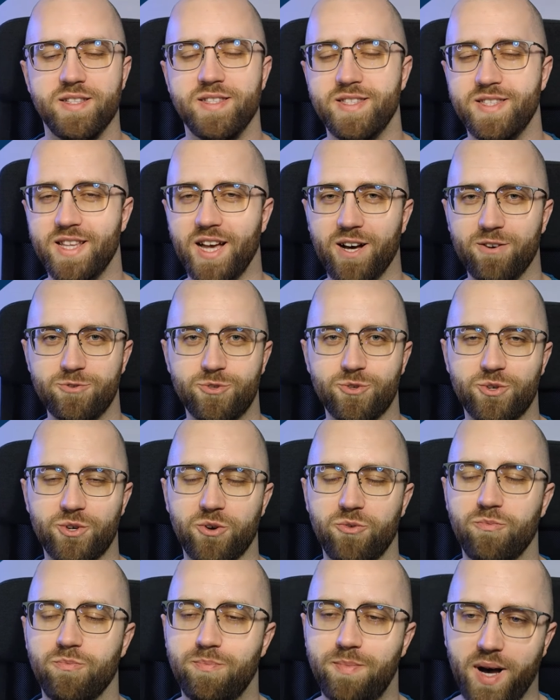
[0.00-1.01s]
Now to
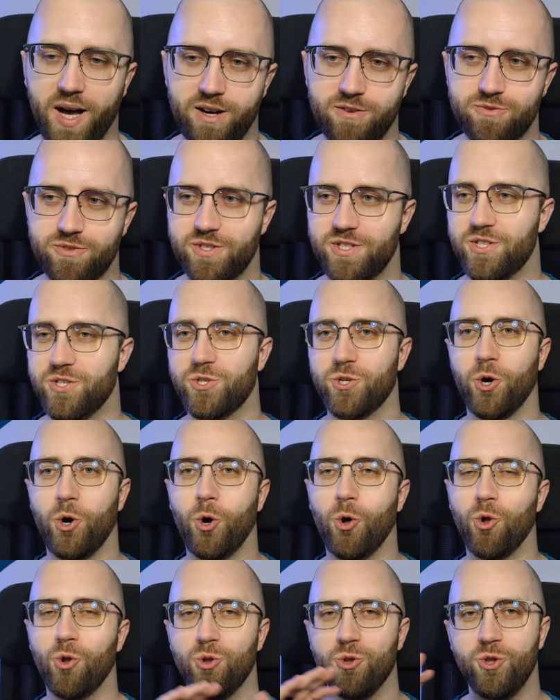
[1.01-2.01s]
compound this
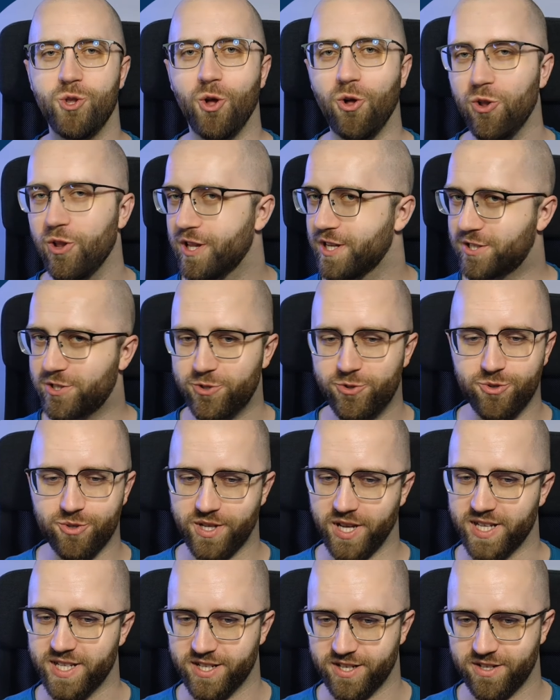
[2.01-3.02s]
whole knowledge
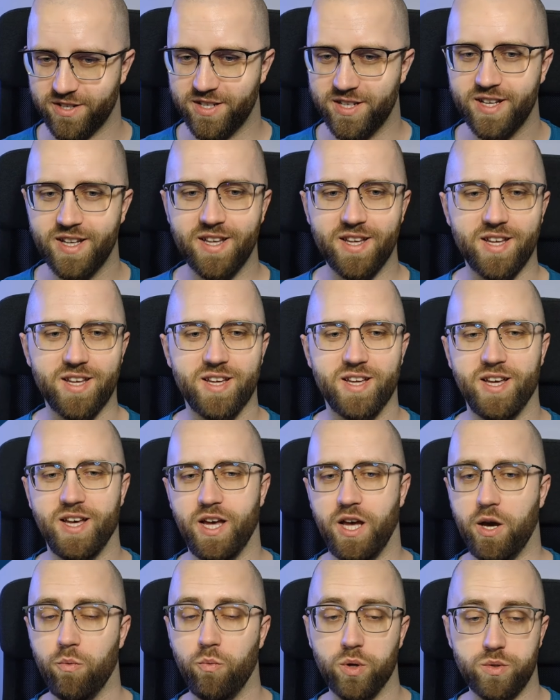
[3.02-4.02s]
together,
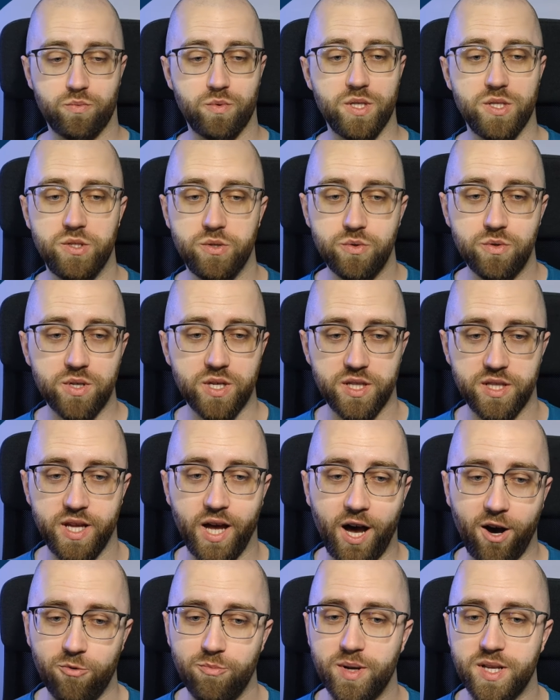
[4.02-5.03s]
what we do in
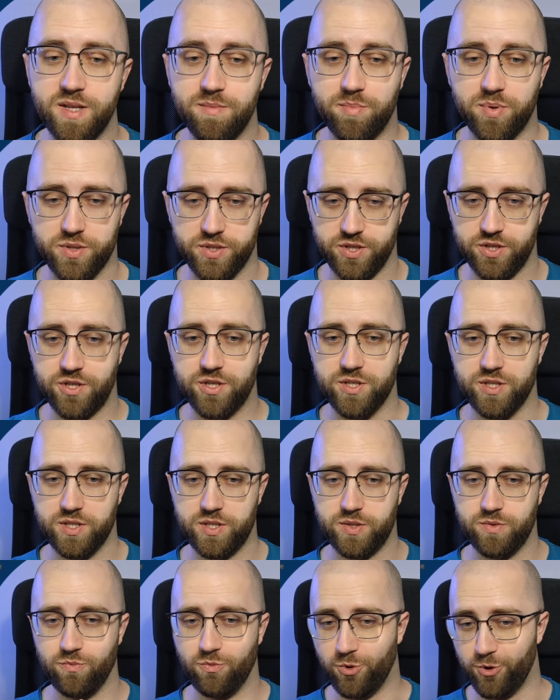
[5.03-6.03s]
how many
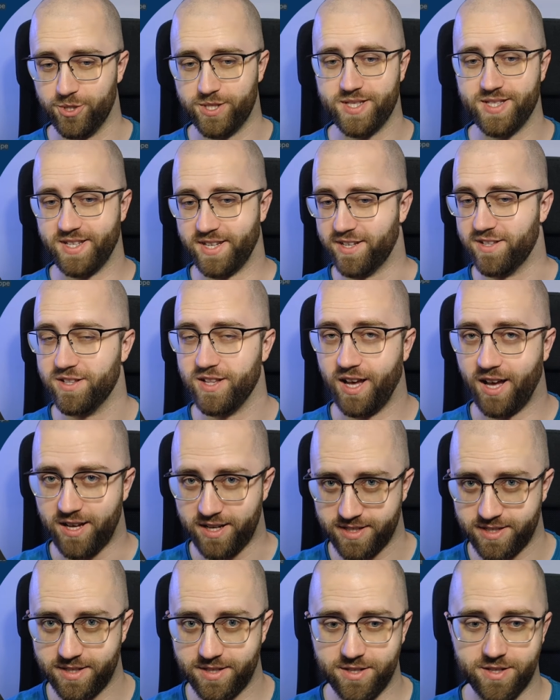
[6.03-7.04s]
positions was tail
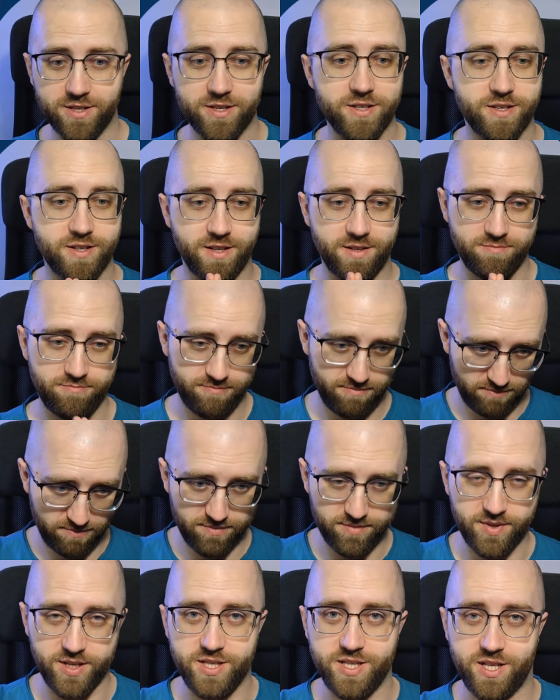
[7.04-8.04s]
at
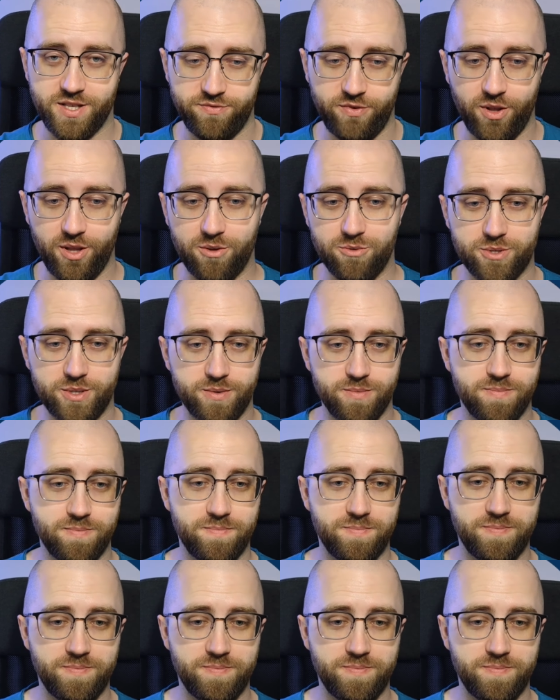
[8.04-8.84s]
is as follows.